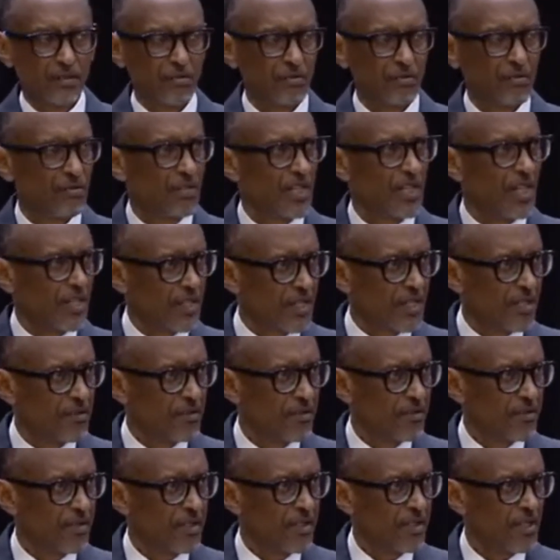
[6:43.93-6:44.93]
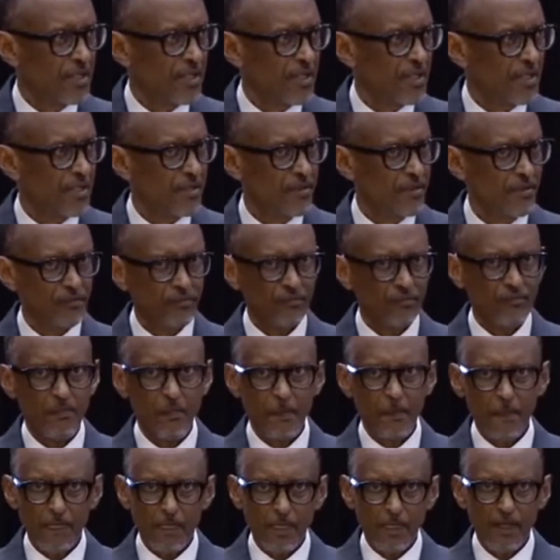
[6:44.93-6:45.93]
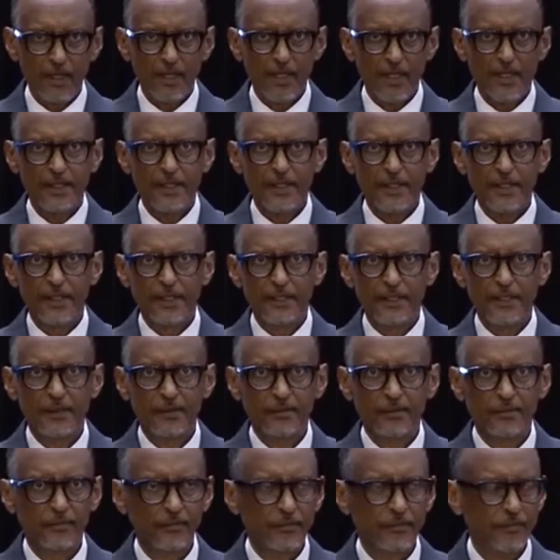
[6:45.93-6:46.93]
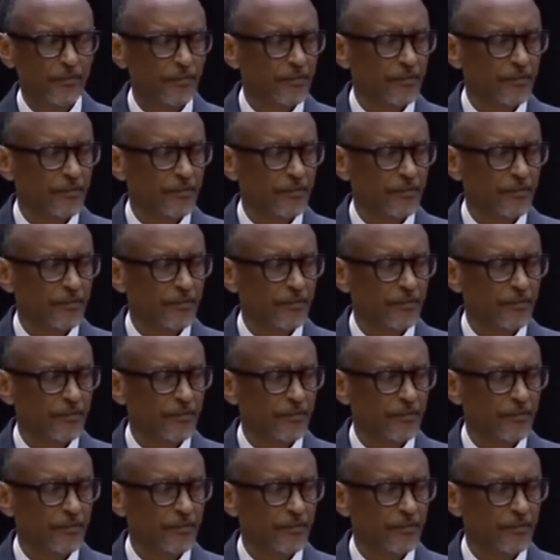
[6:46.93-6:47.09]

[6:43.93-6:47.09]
to their countries, and